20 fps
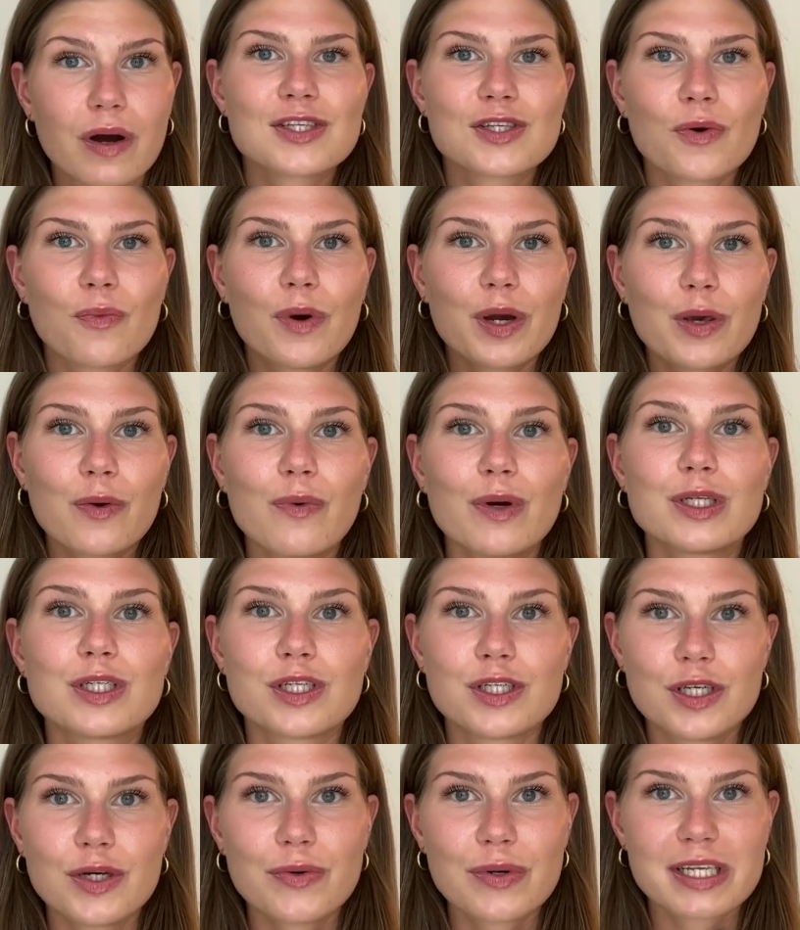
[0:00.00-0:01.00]
So what you want to
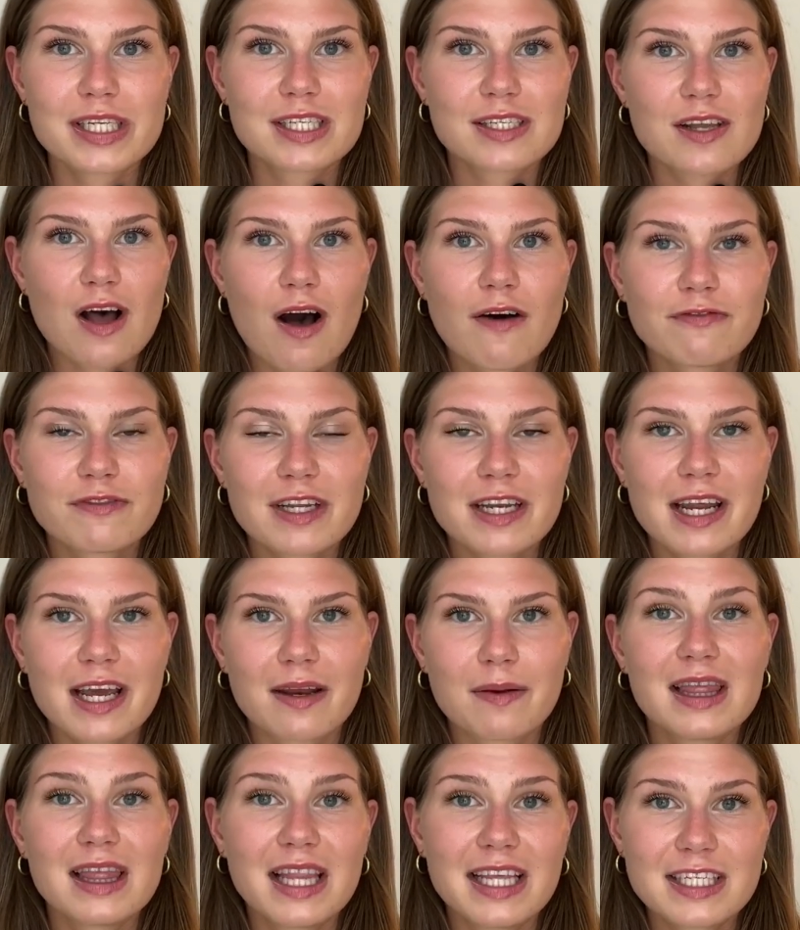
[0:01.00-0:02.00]
do is soften it,
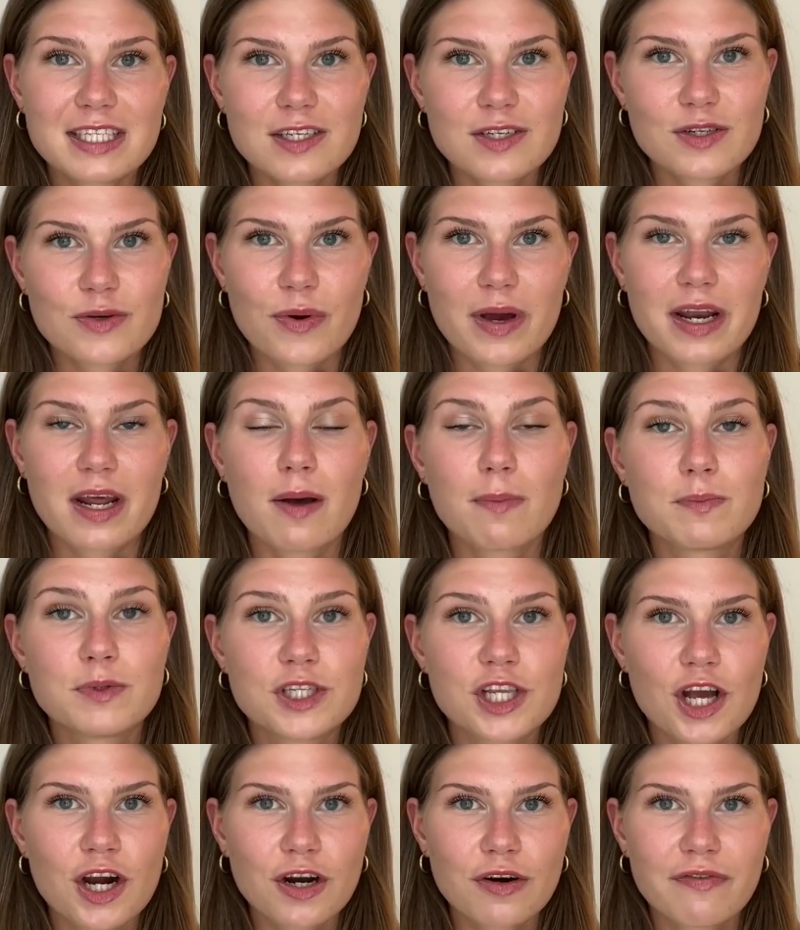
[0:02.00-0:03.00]
listen to it,
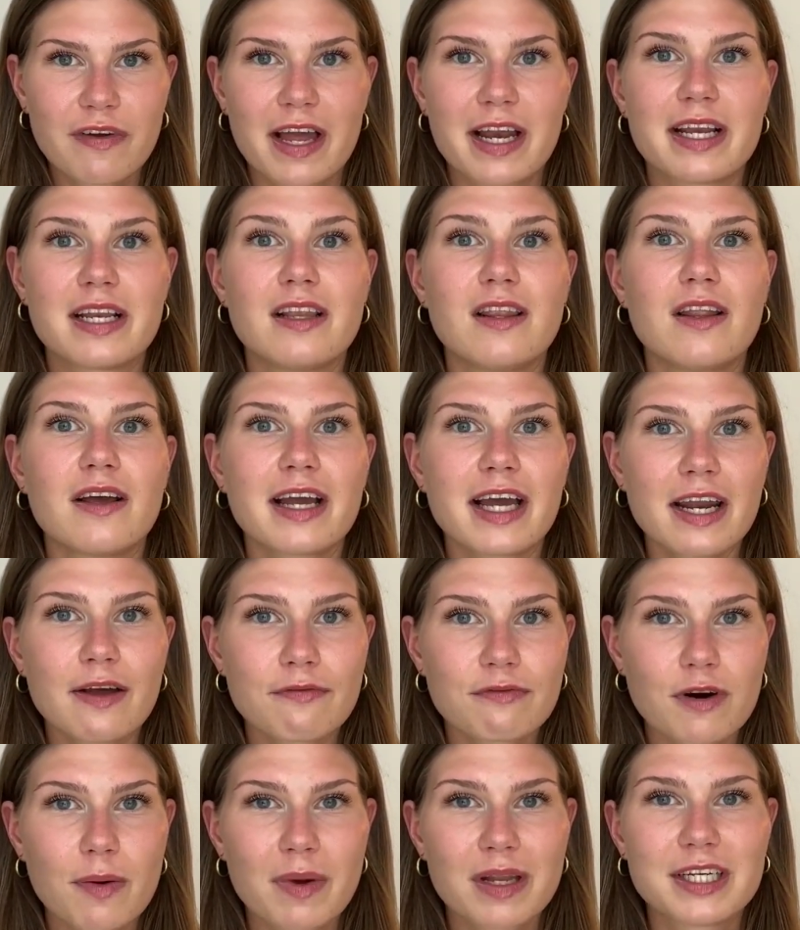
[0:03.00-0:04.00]
observe it, look at it
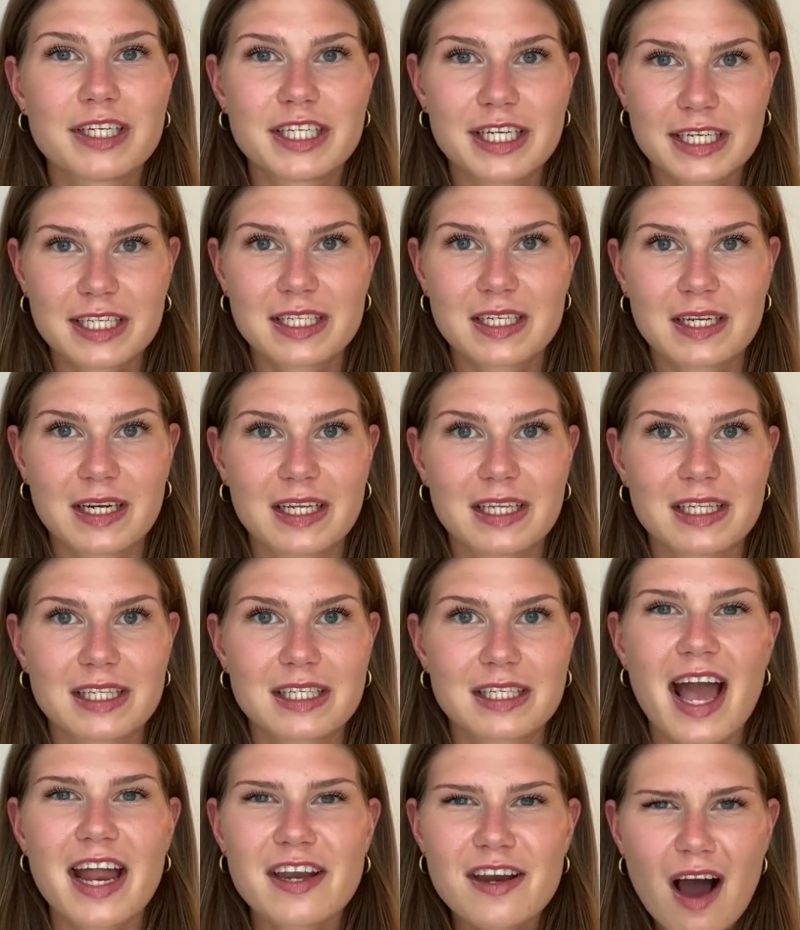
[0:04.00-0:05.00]
from a
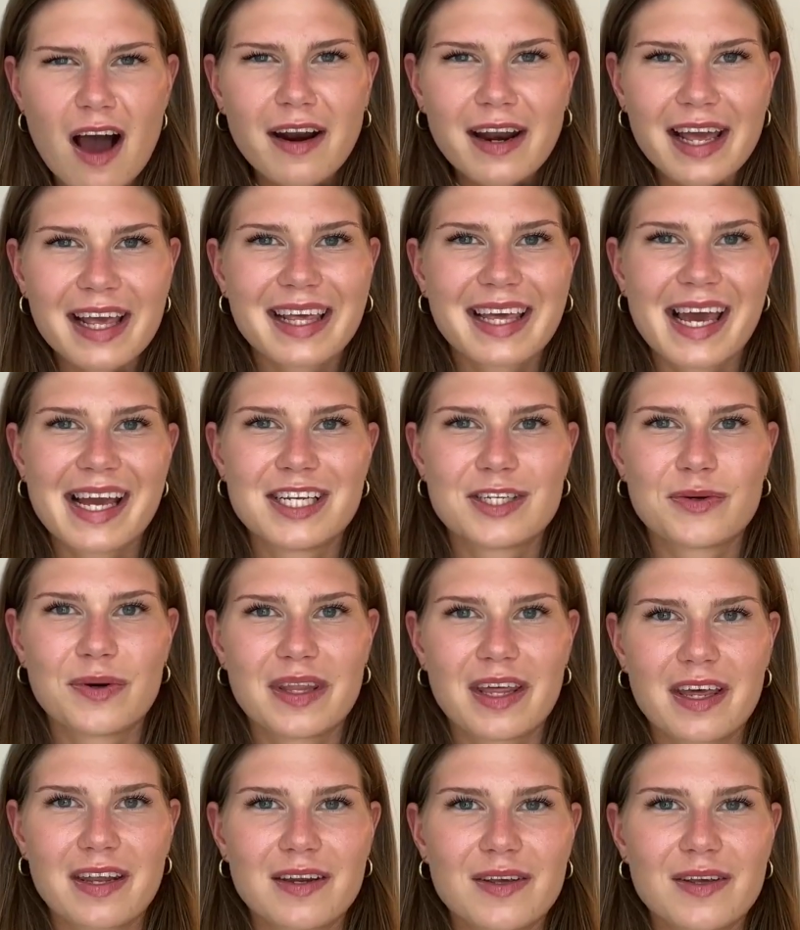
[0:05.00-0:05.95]
distance, and not engage with it.